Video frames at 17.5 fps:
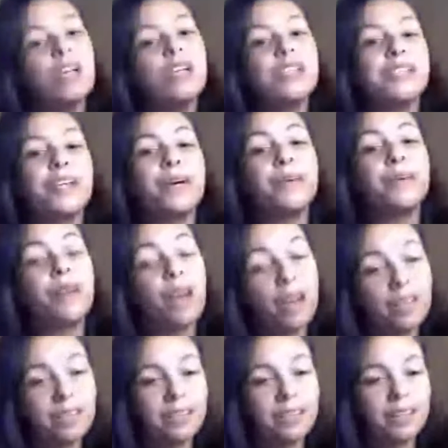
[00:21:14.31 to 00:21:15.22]
So
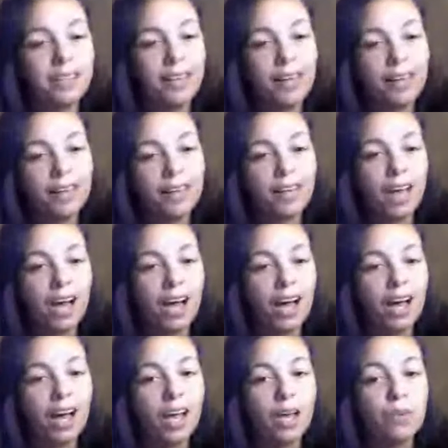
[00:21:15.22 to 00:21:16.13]
other than that,
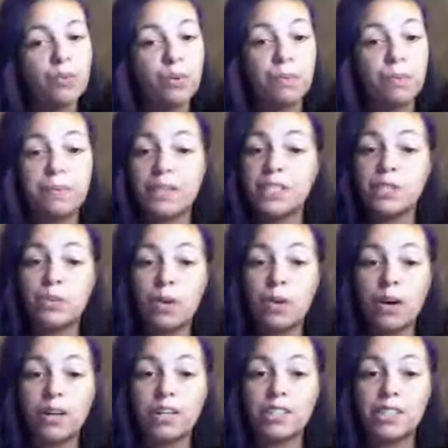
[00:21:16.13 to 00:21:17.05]
I will bid you
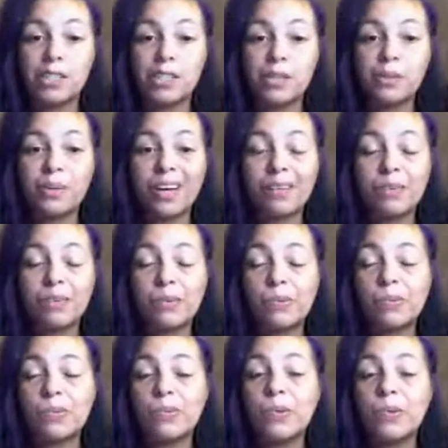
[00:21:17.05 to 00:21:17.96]
all adieu. Have a
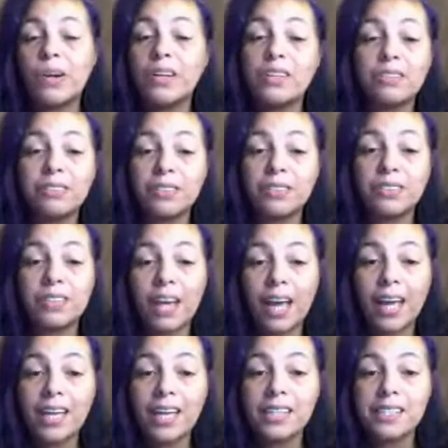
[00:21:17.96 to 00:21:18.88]
wonderful
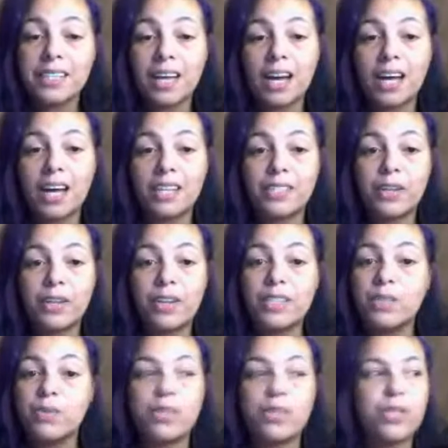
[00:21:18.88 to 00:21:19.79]
night. Sorry
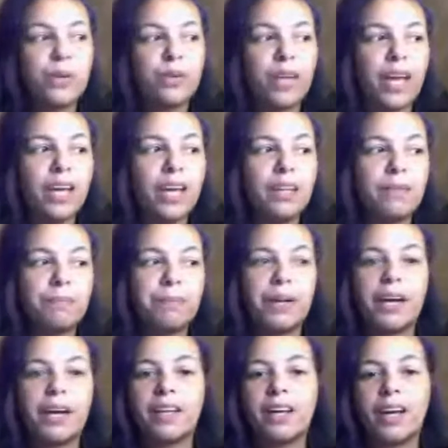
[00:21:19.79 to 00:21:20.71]
this was so late,
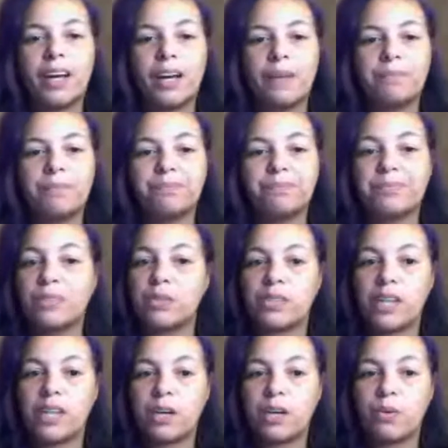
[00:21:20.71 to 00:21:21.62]
but
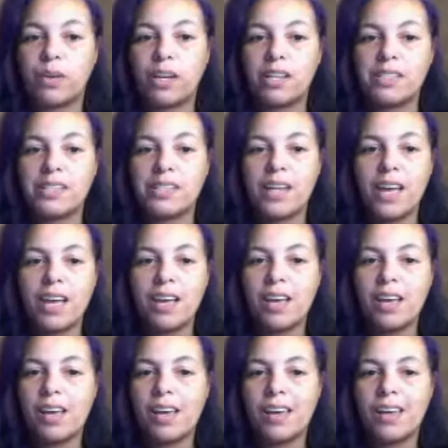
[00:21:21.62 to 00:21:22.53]
there's a lot going on
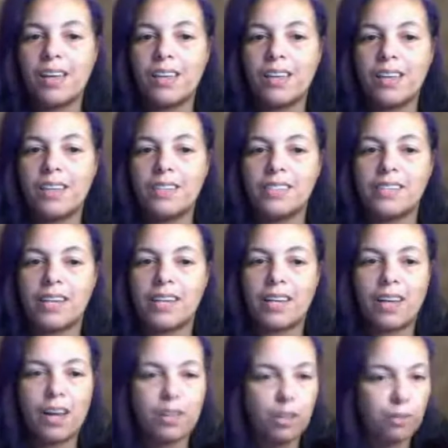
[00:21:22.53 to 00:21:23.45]
today. And
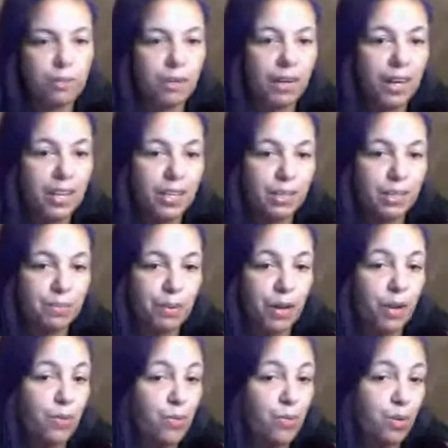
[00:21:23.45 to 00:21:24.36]
I know my lighting is
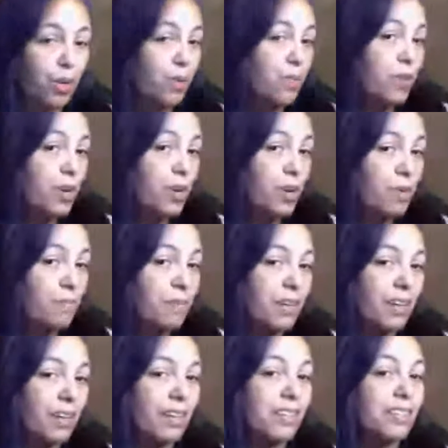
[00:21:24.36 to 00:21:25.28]
probably really weird
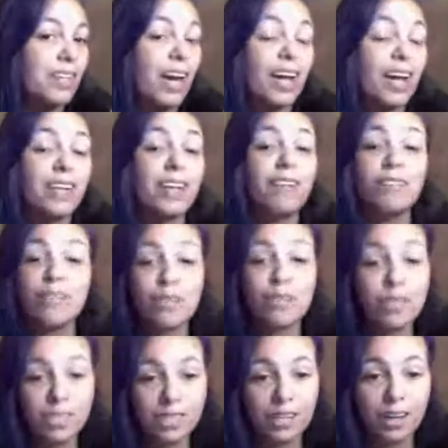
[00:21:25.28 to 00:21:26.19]
because I never do
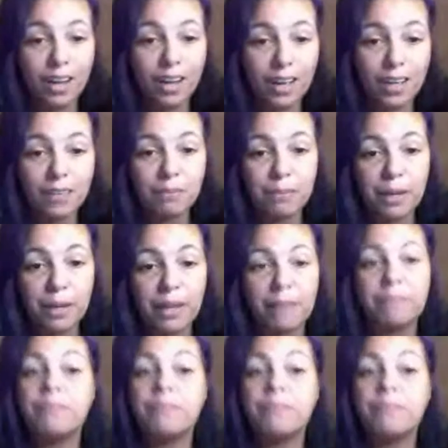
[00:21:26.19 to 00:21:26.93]
these at night, but